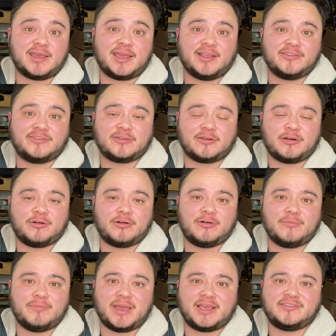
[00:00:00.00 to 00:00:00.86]
And
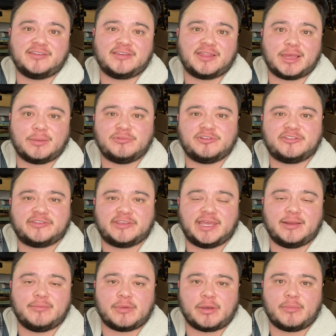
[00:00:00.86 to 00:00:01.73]
so basically I'm just
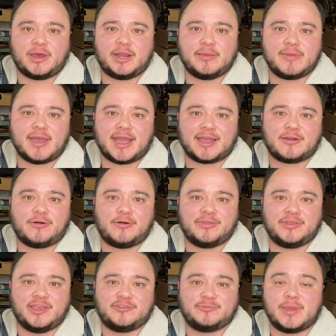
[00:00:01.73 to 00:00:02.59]
getting my money back on these,